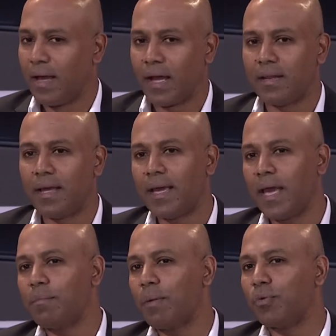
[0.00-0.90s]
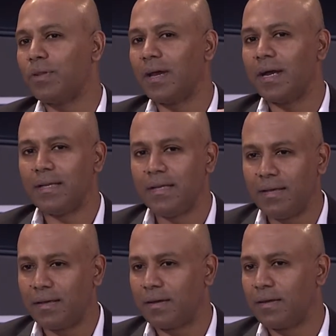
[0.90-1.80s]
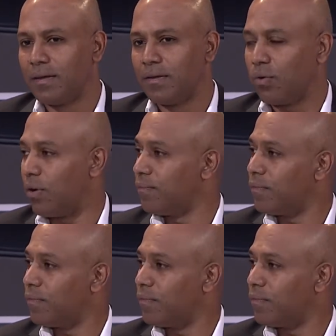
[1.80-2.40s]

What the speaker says: and they came up with the idea of